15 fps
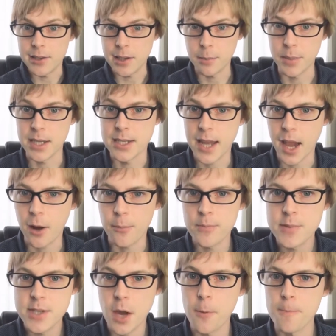a little bit now.
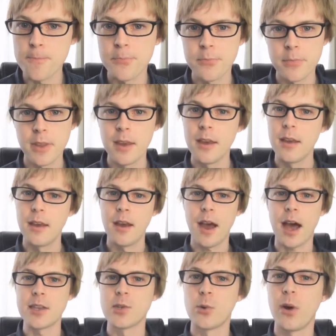So,
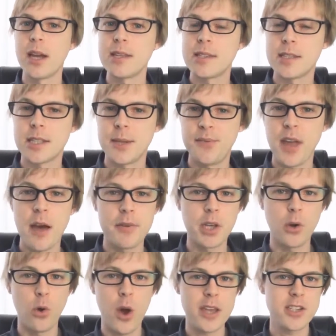as always, if you have
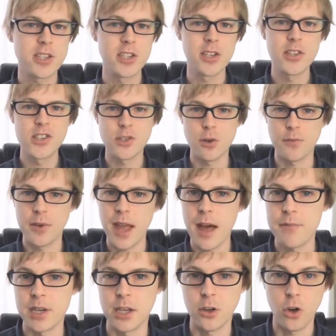any questions, or if you
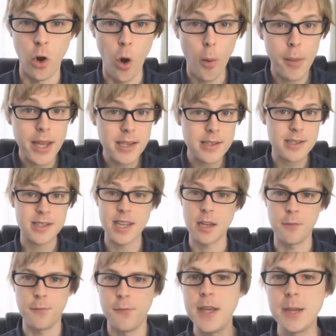have any comments,
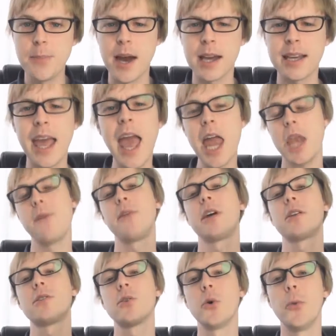any feedback, anything
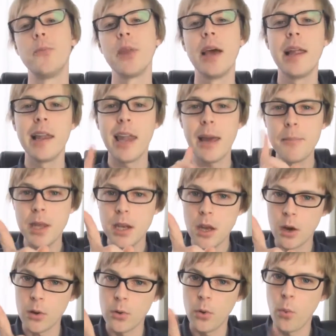at all, let me
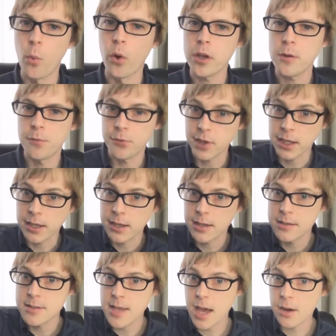know what you think
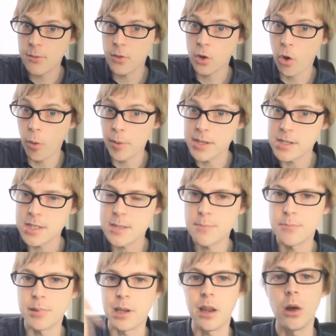down in the comments
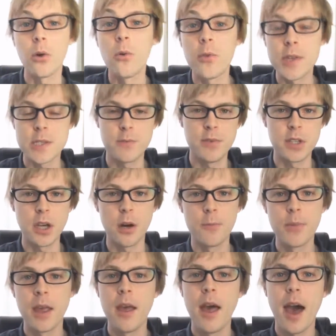below this video.
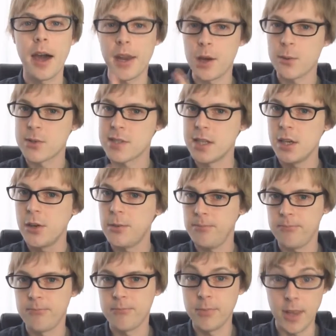And I will see you
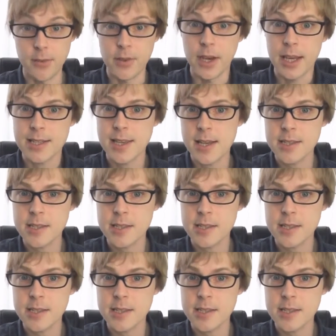in the next